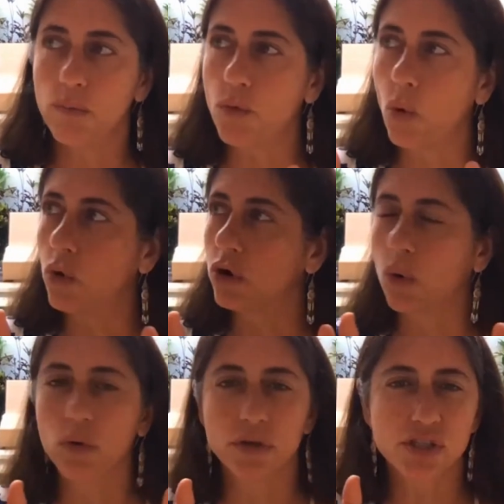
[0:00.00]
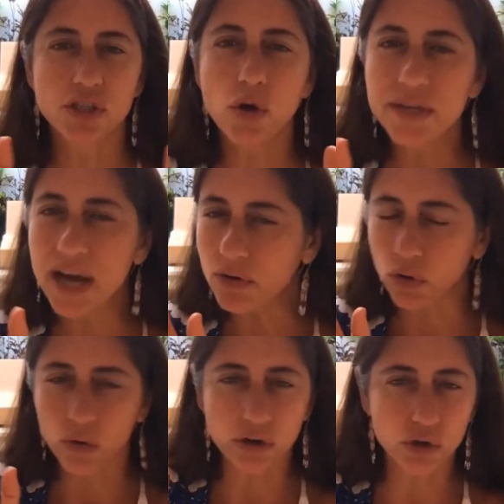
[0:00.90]
or slow down
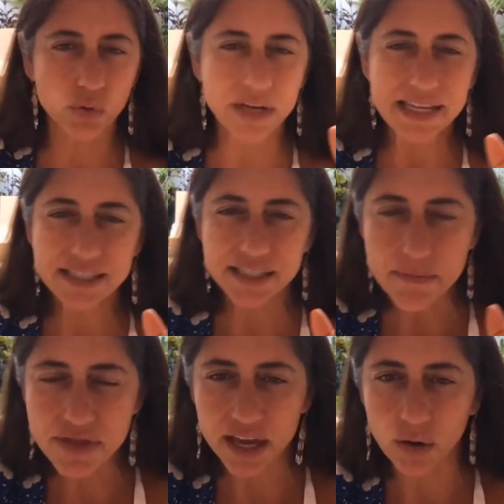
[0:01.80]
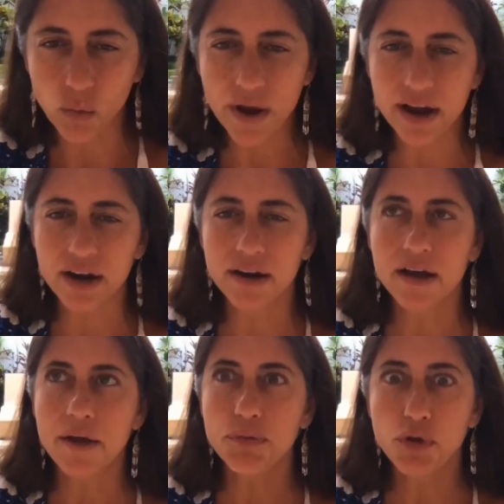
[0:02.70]
or create something where
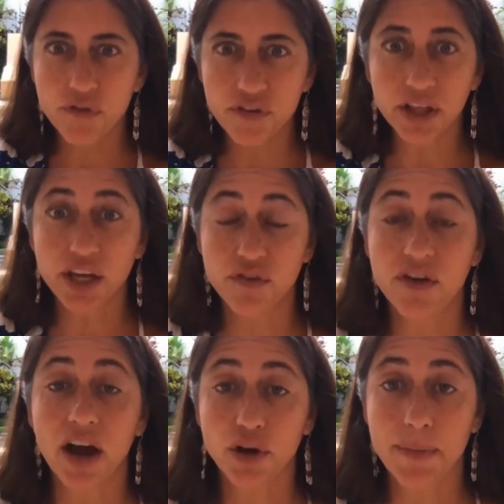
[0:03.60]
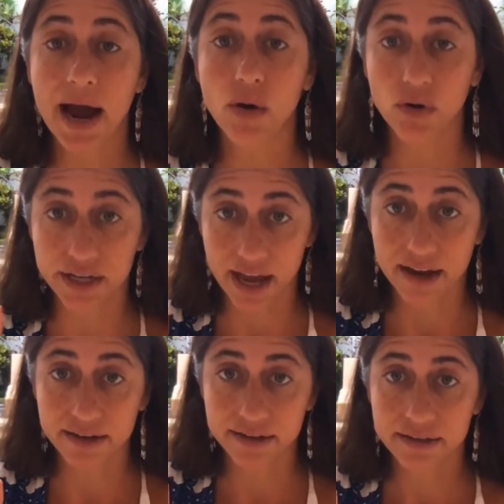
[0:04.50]
you feel like you've got your power
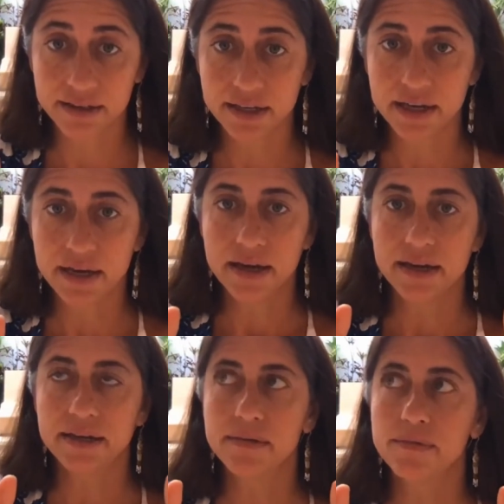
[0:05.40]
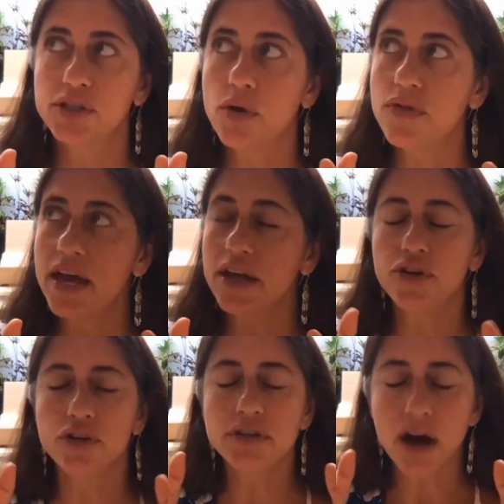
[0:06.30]
again so that
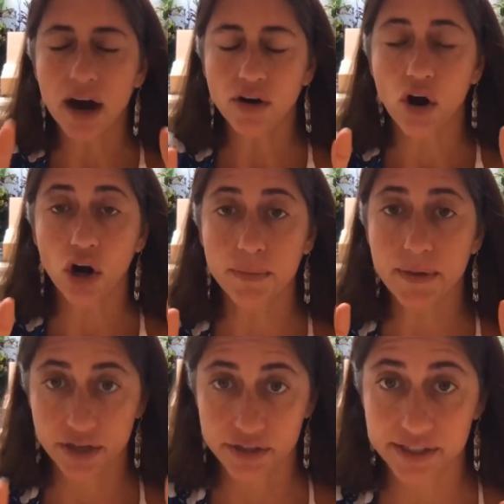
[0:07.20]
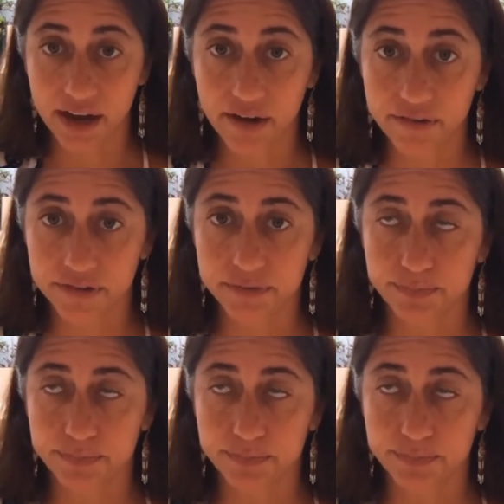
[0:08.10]
you're not harming yourself?